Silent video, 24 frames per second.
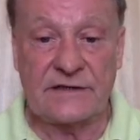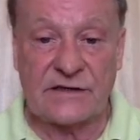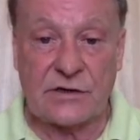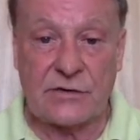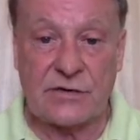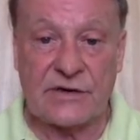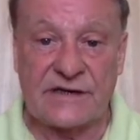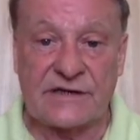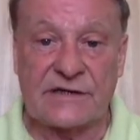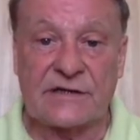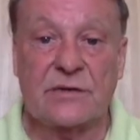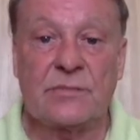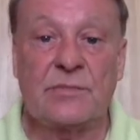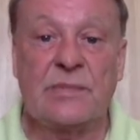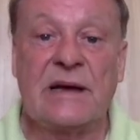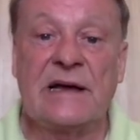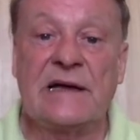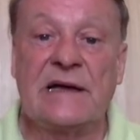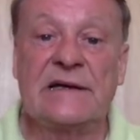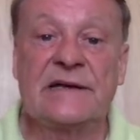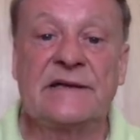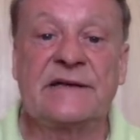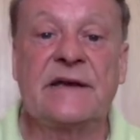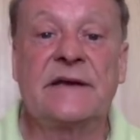Crystal
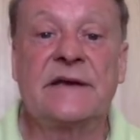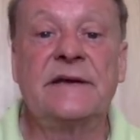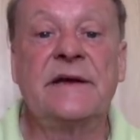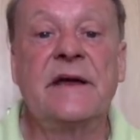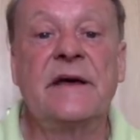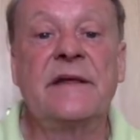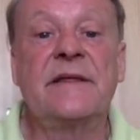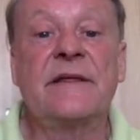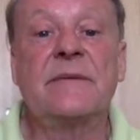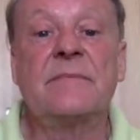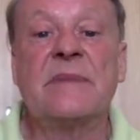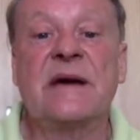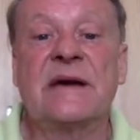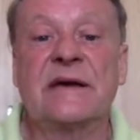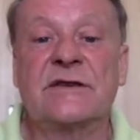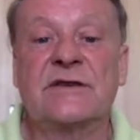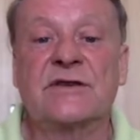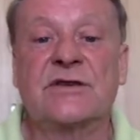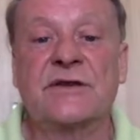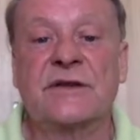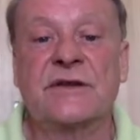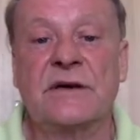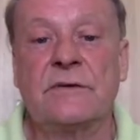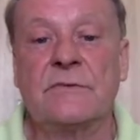Palace, another
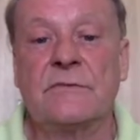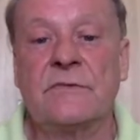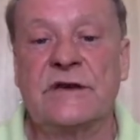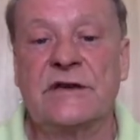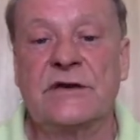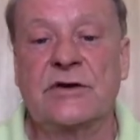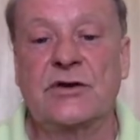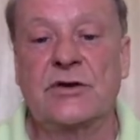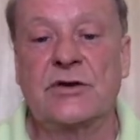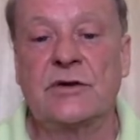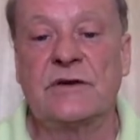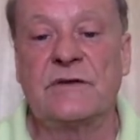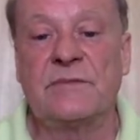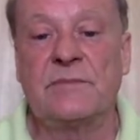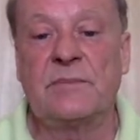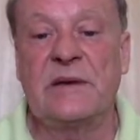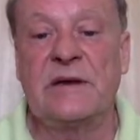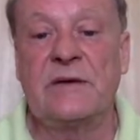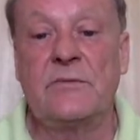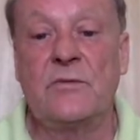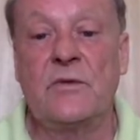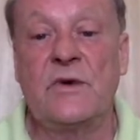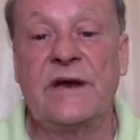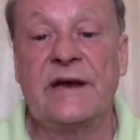match that we should have
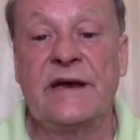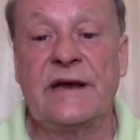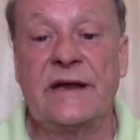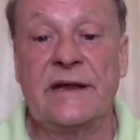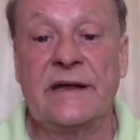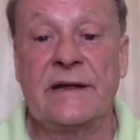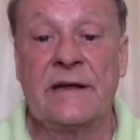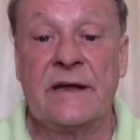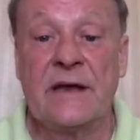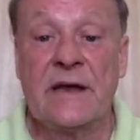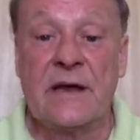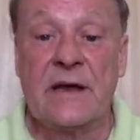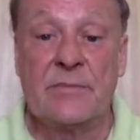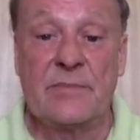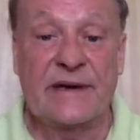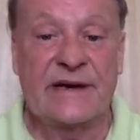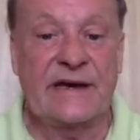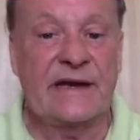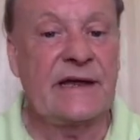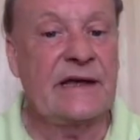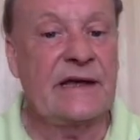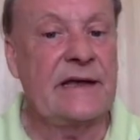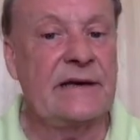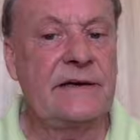been winning. But
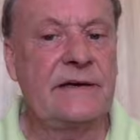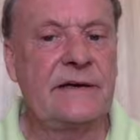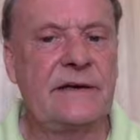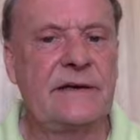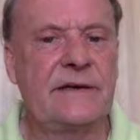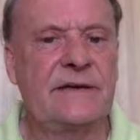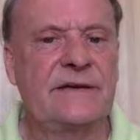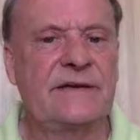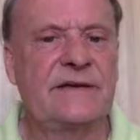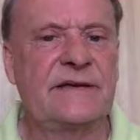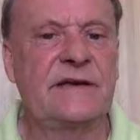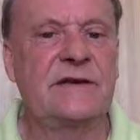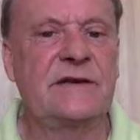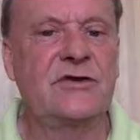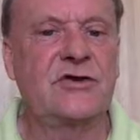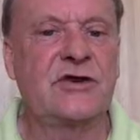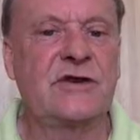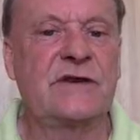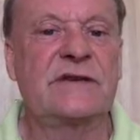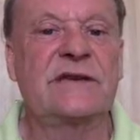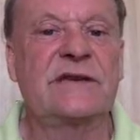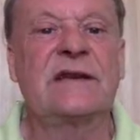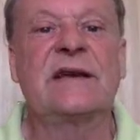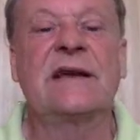again, it's
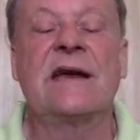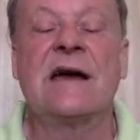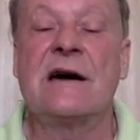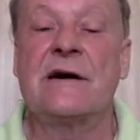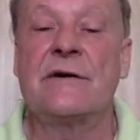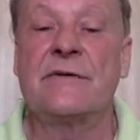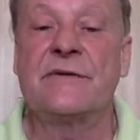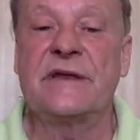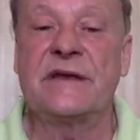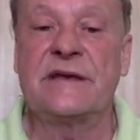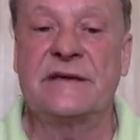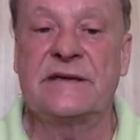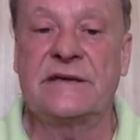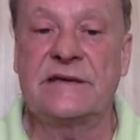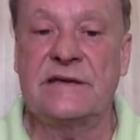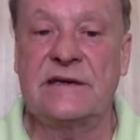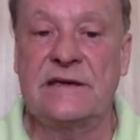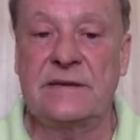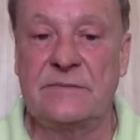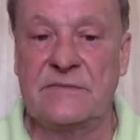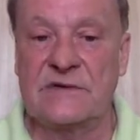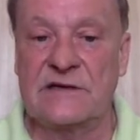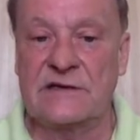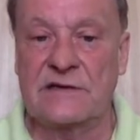interesting how these
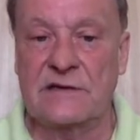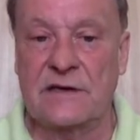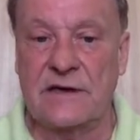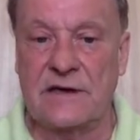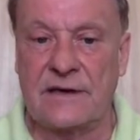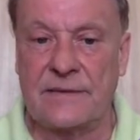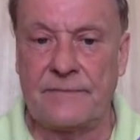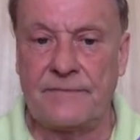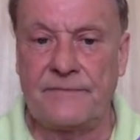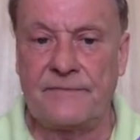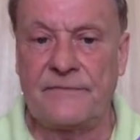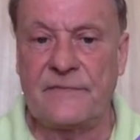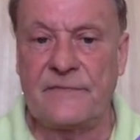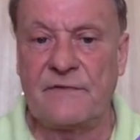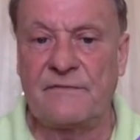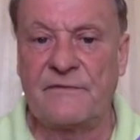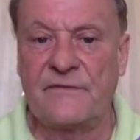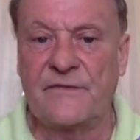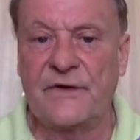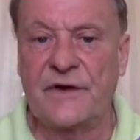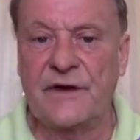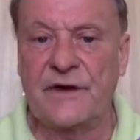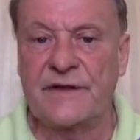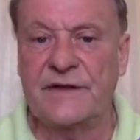teams
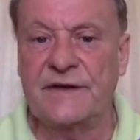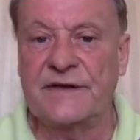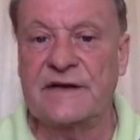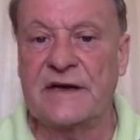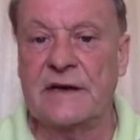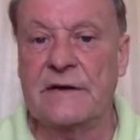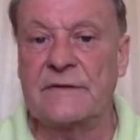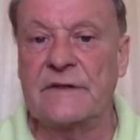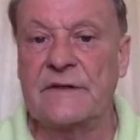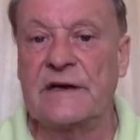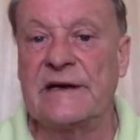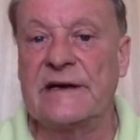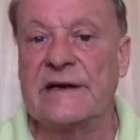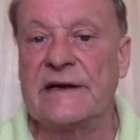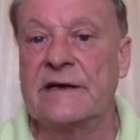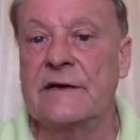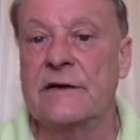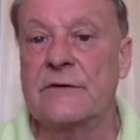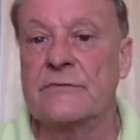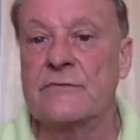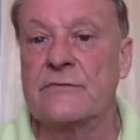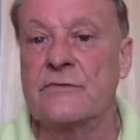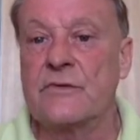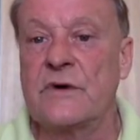further down the league
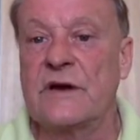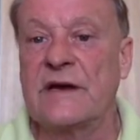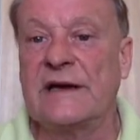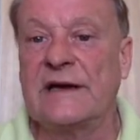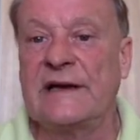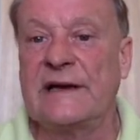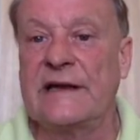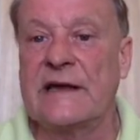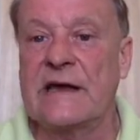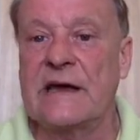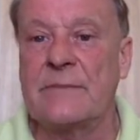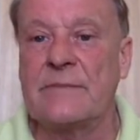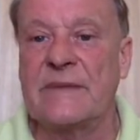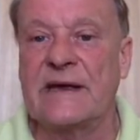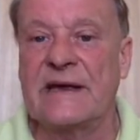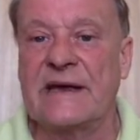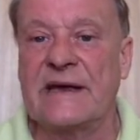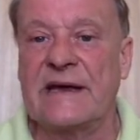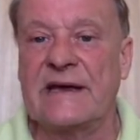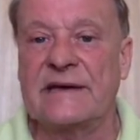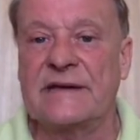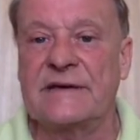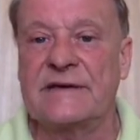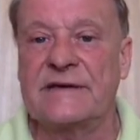are really coming
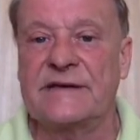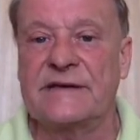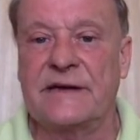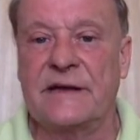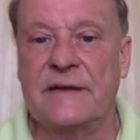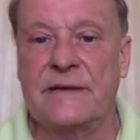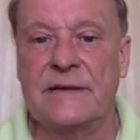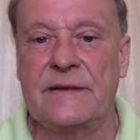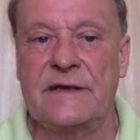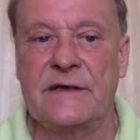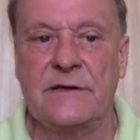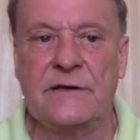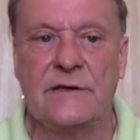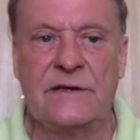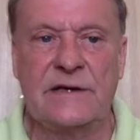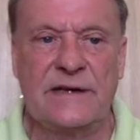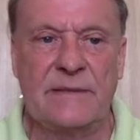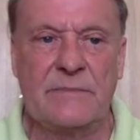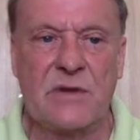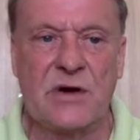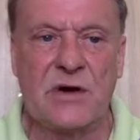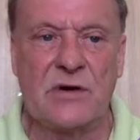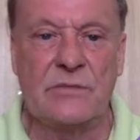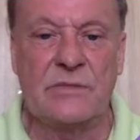at us in the early
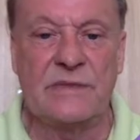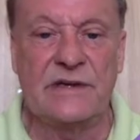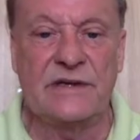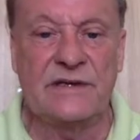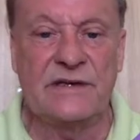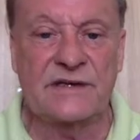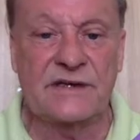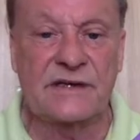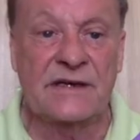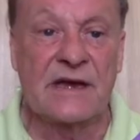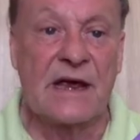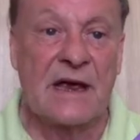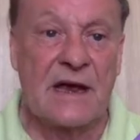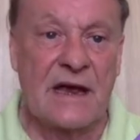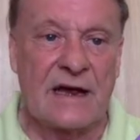moments.